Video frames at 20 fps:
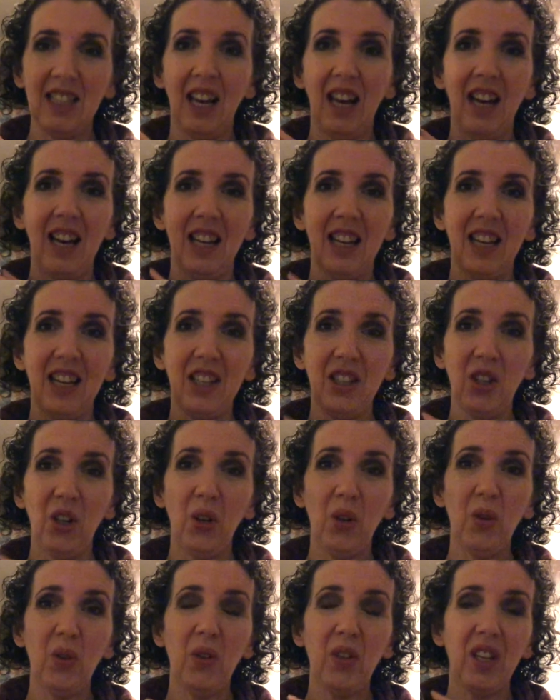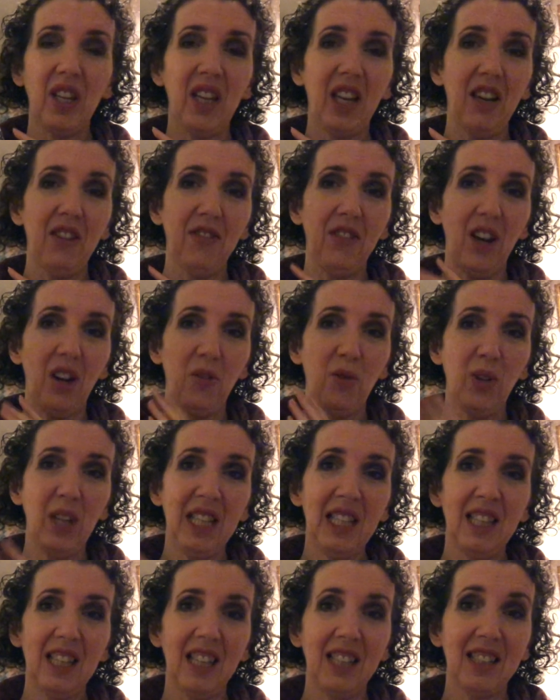and I know that if I
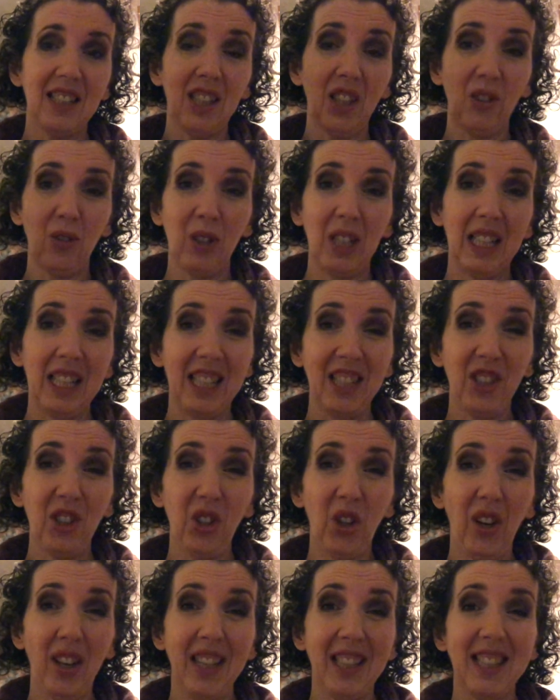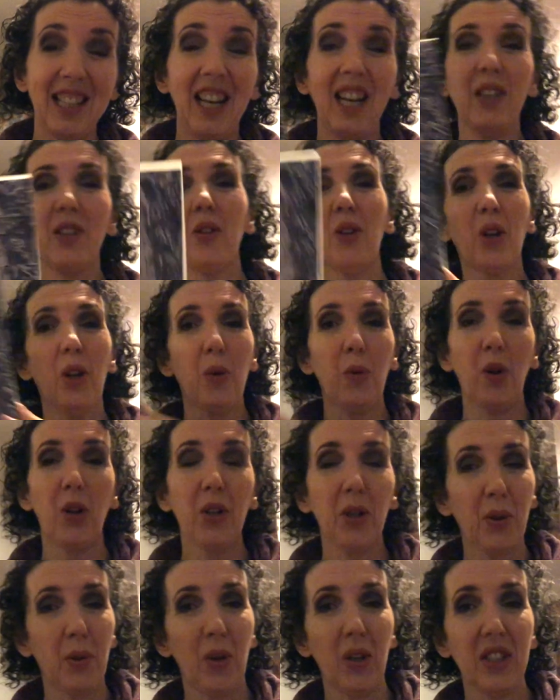read this and really enjoy it, I'm going to want to
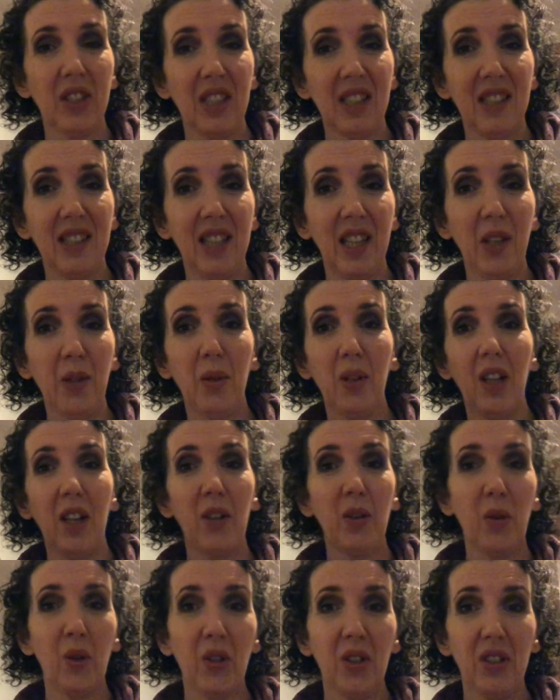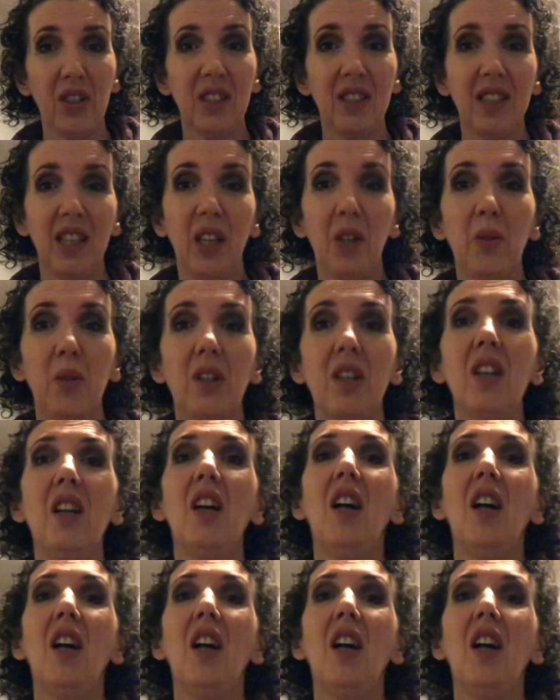go on to the sequel and order the sequel,